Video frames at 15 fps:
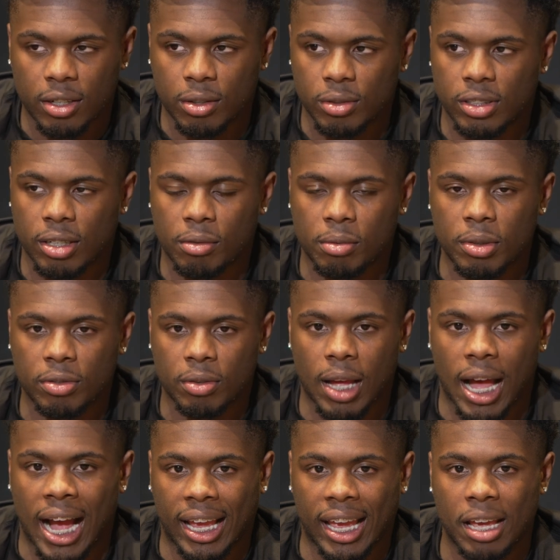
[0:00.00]
What separates me from?
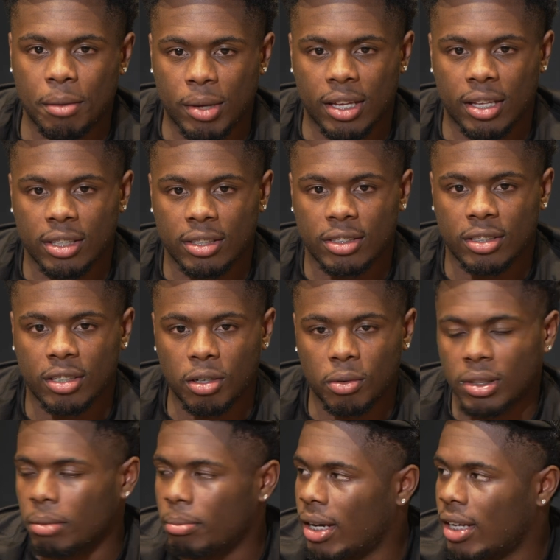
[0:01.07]
I came in still
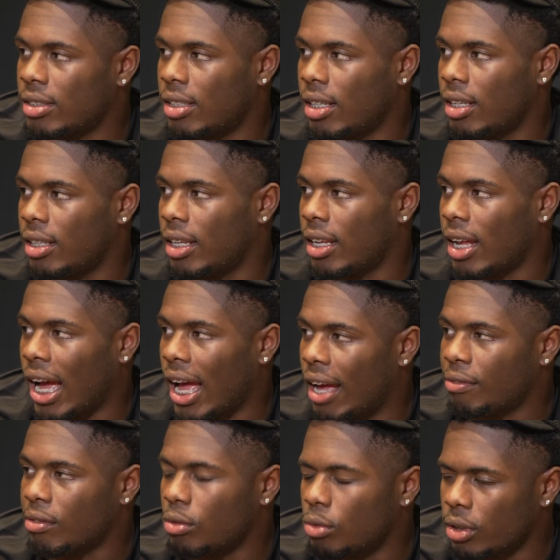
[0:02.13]
with the mindset that I
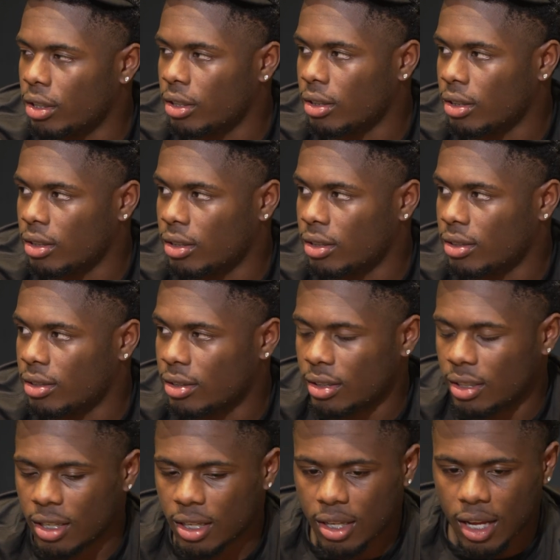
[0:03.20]
have to work.
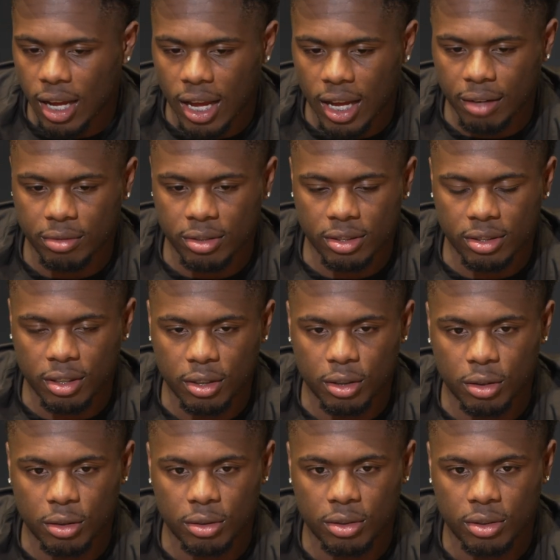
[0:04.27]
I have to
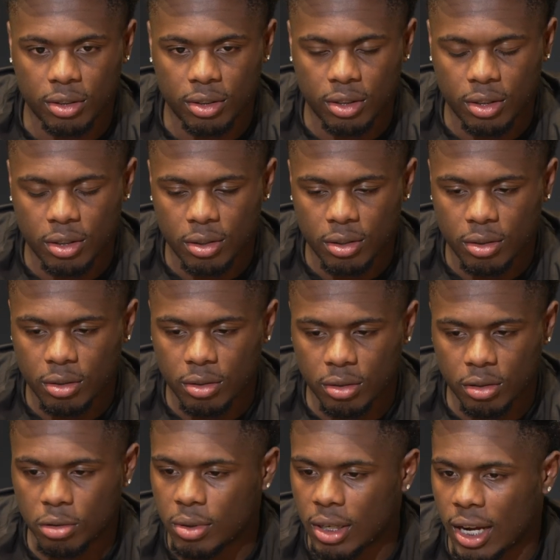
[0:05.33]
still
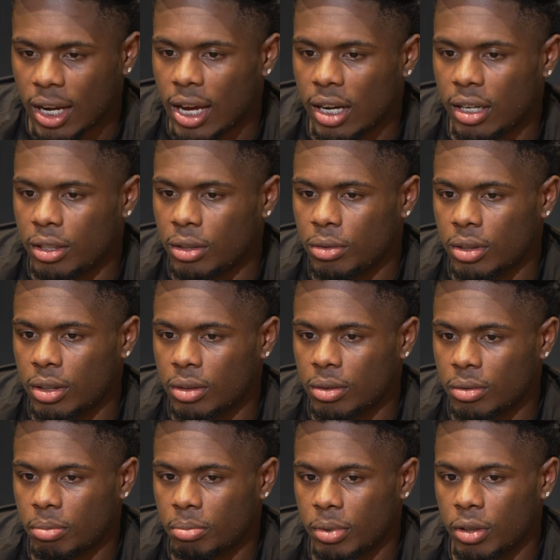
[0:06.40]
do what I gotta do to
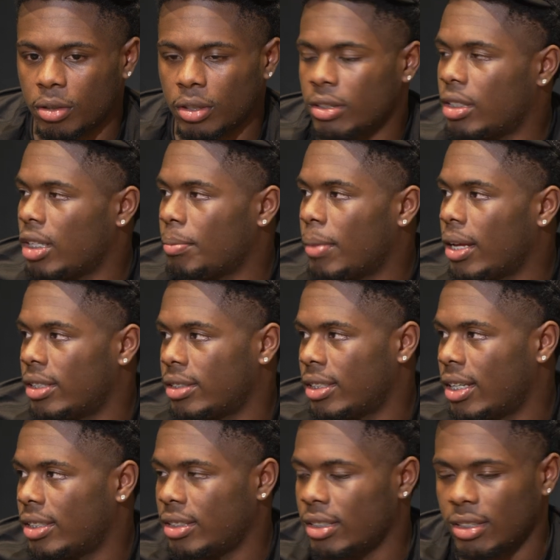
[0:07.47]
be on this team. It's
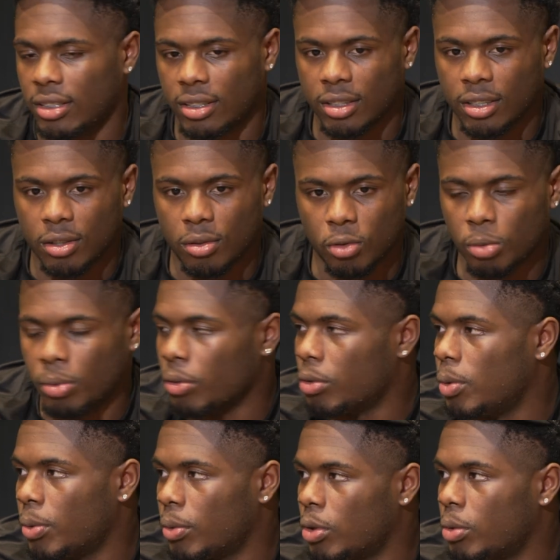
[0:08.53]
not just
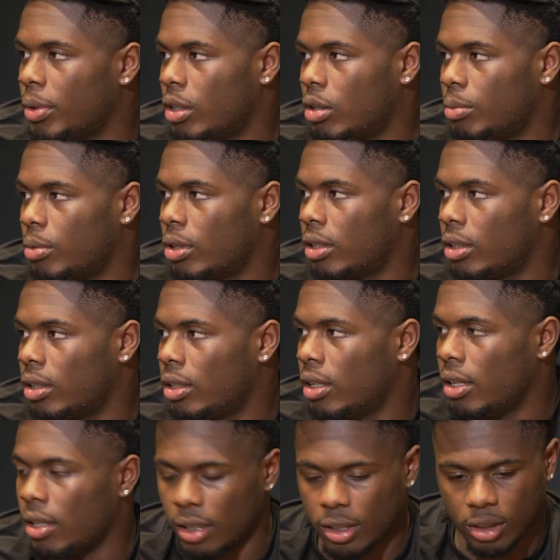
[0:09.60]
Rueben no more.
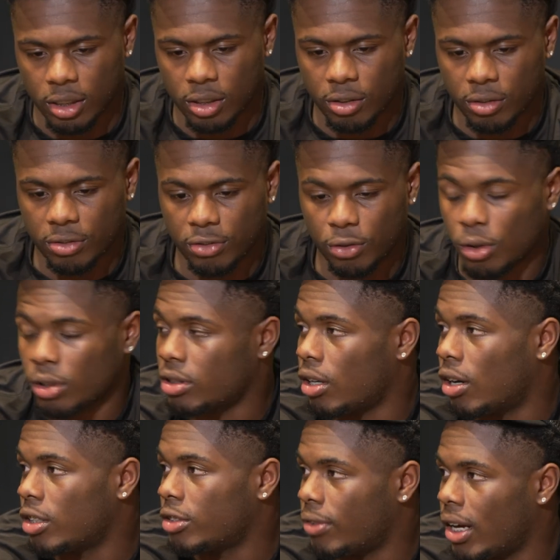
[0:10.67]
It's other 4
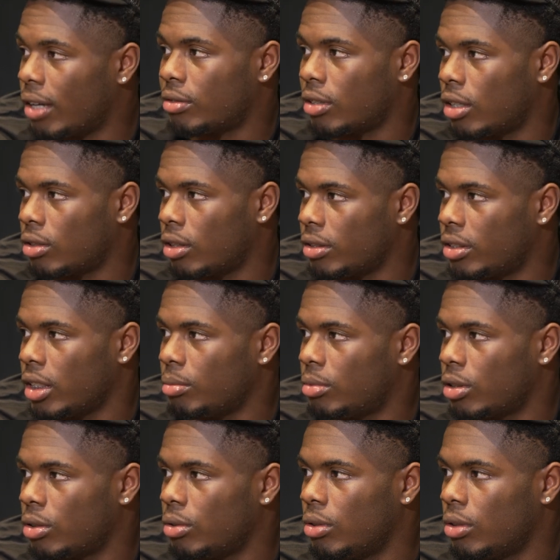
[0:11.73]
stars, 5 stars on the team
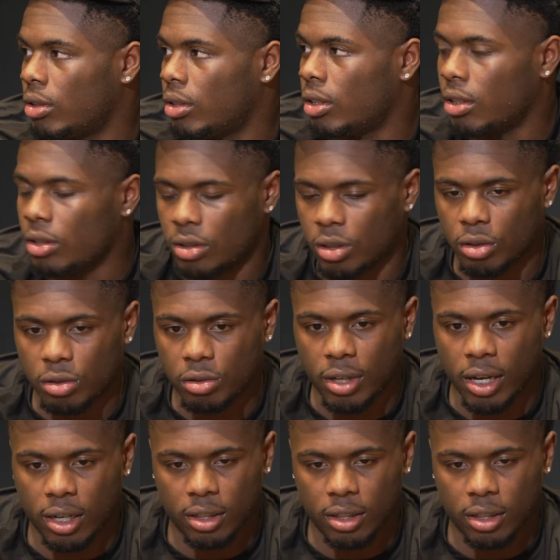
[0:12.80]
too. So you